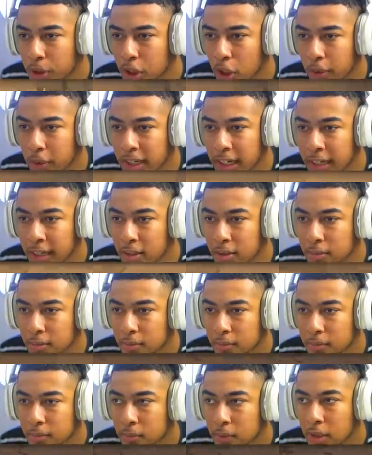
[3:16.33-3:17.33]
doing it.
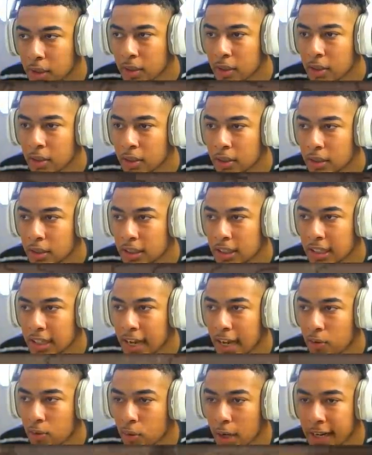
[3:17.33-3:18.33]
There's a
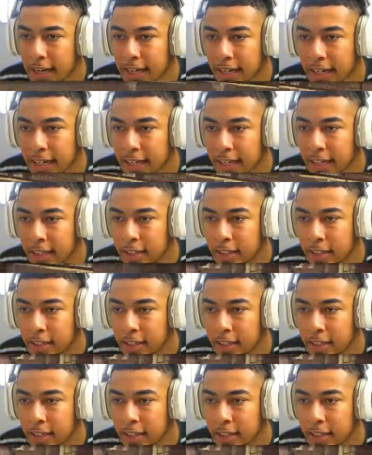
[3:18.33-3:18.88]
guy right here.